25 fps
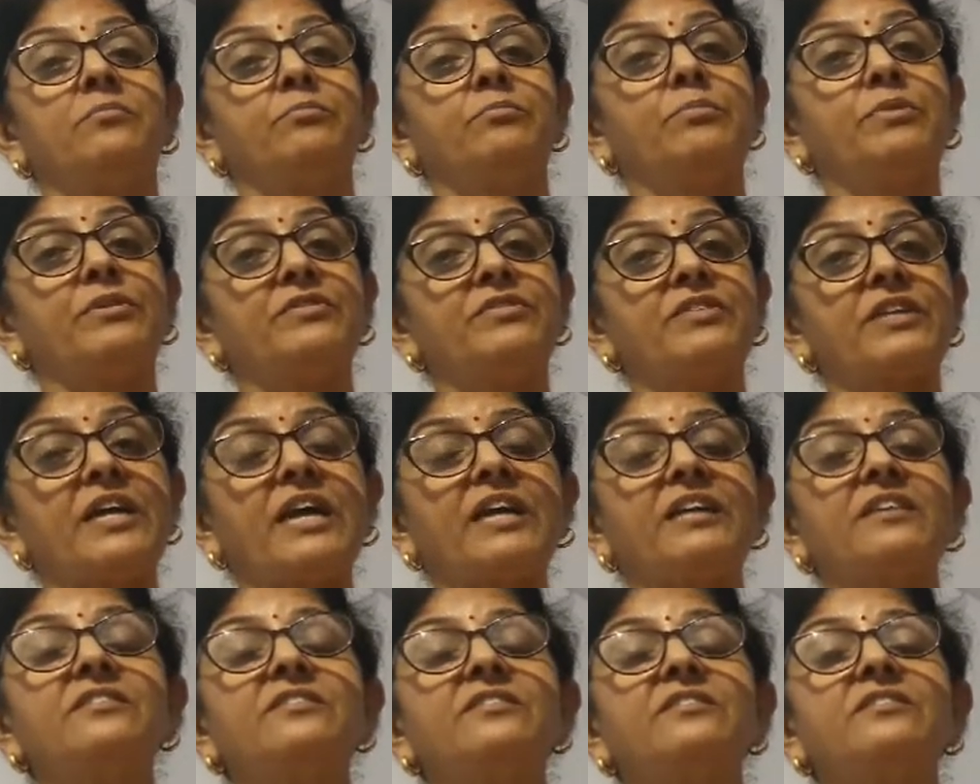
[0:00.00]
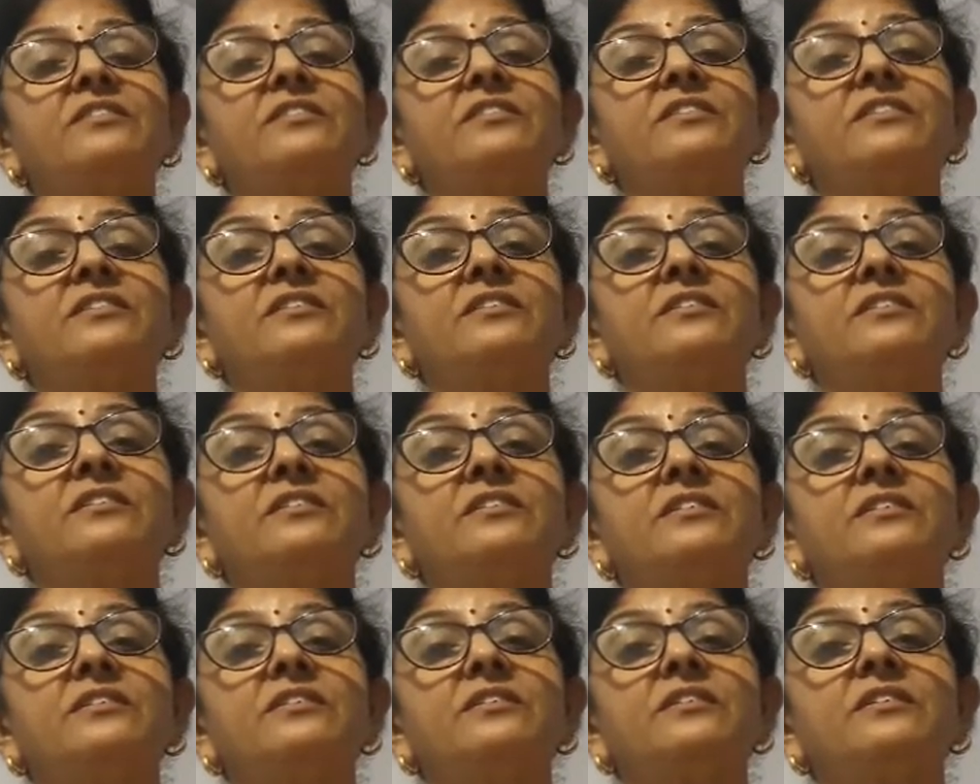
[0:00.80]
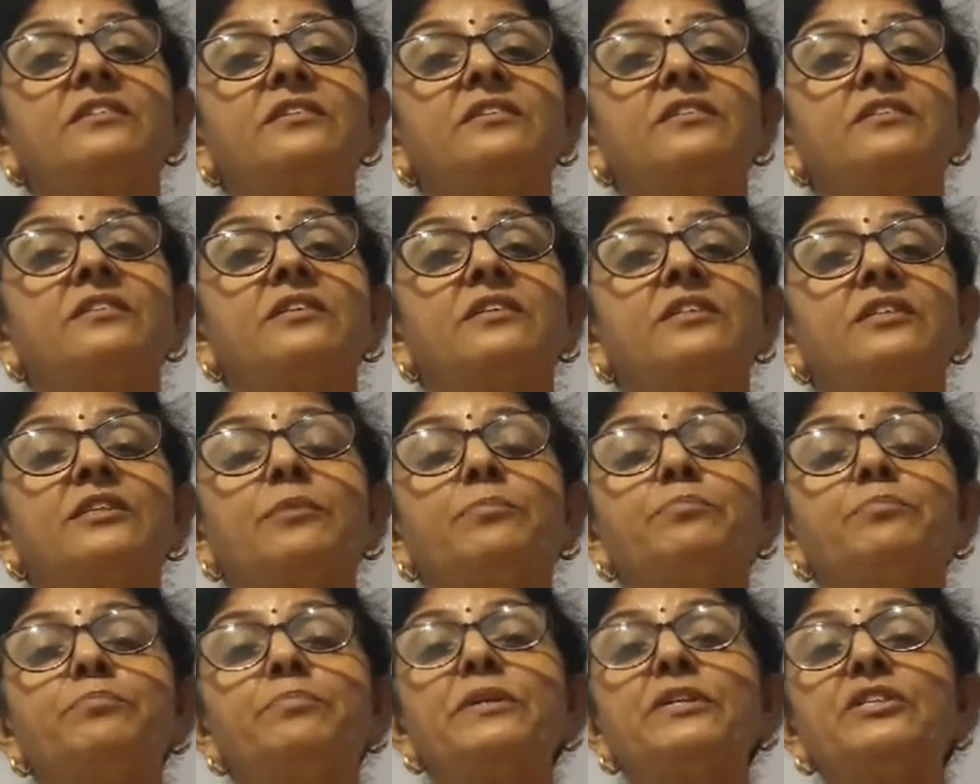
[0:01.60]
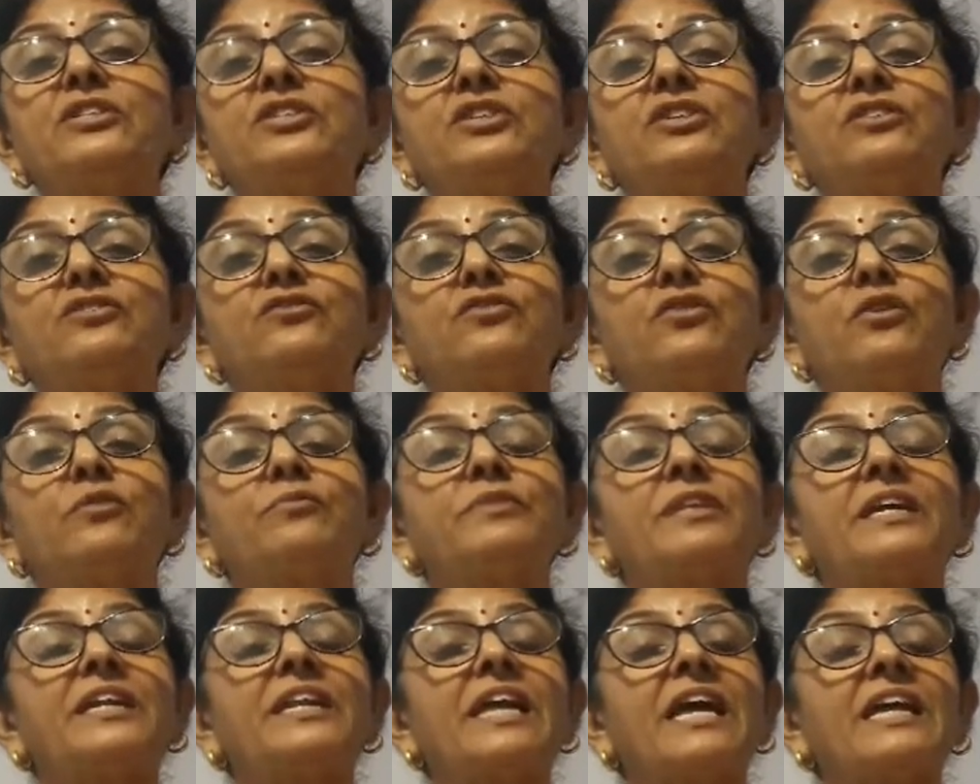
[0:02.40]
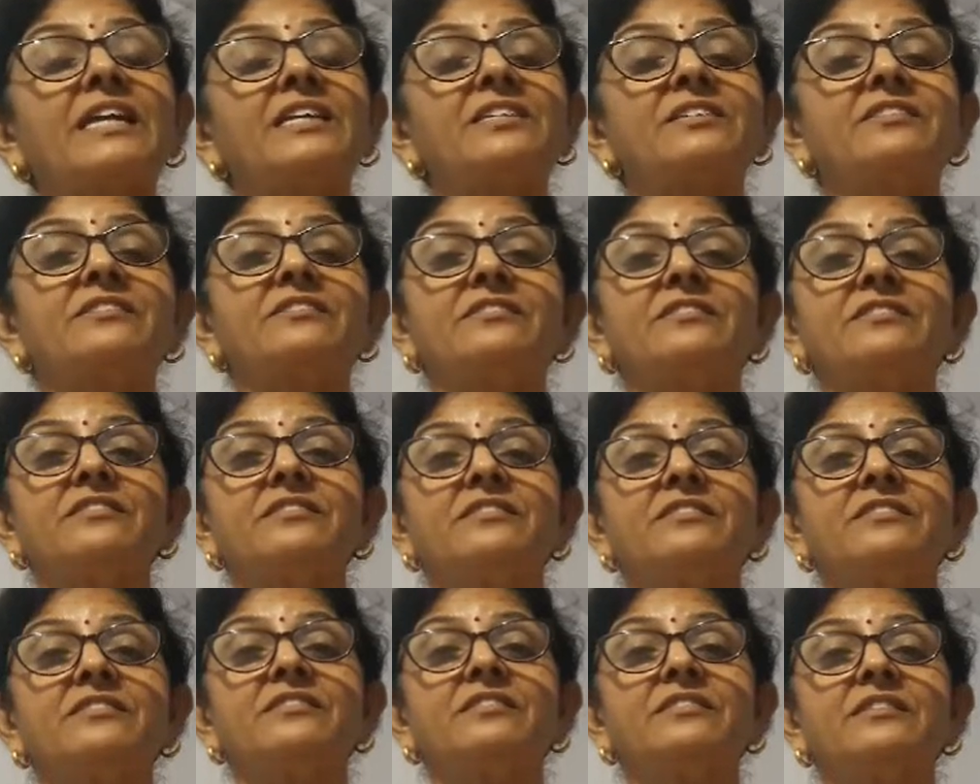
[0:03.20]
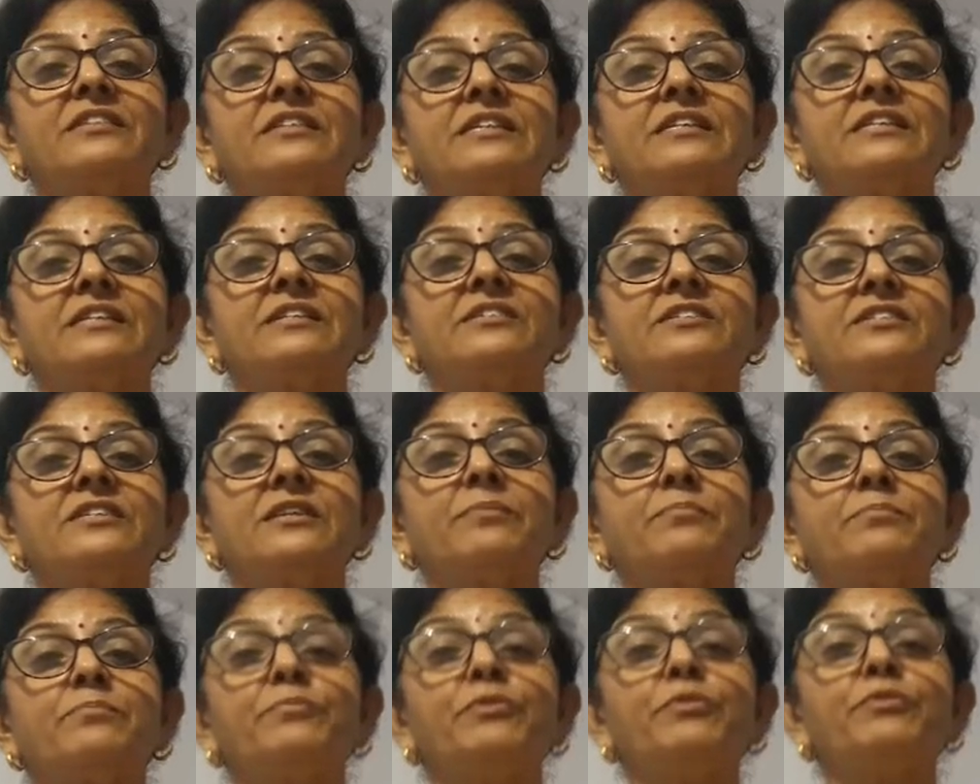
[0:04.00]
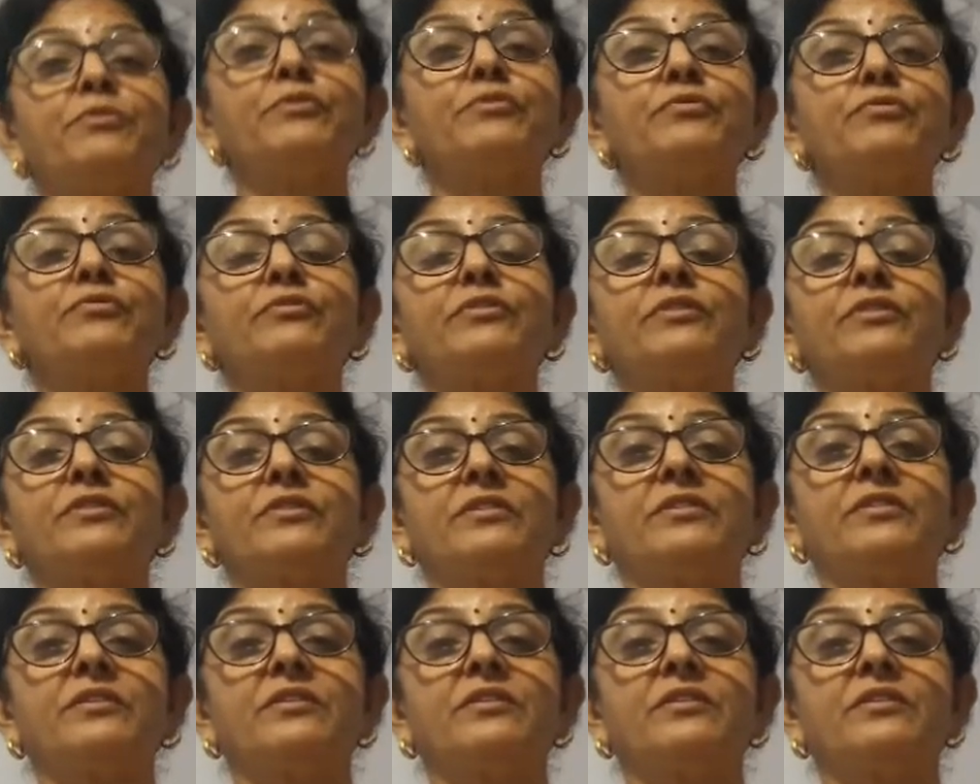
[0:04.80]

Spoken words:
Besides the pictures of the writers, some beautiful